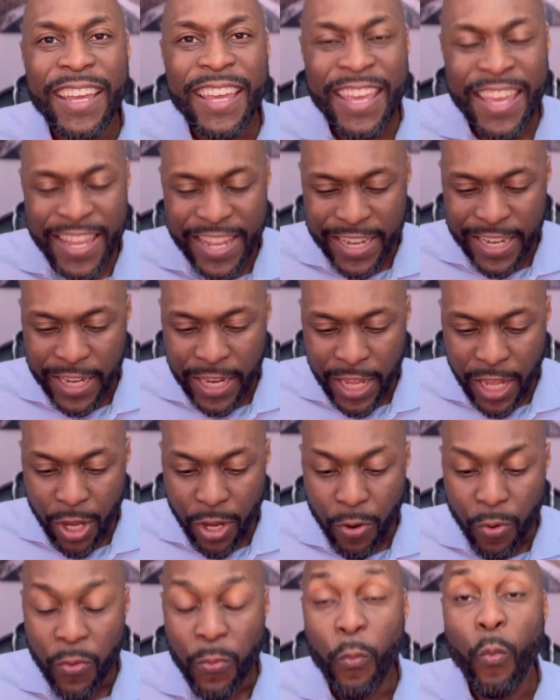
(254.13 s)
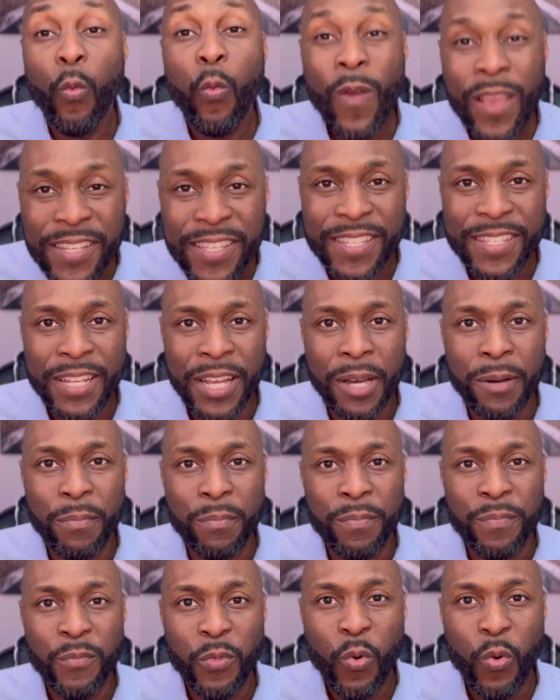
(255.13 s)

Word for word: in wisdom.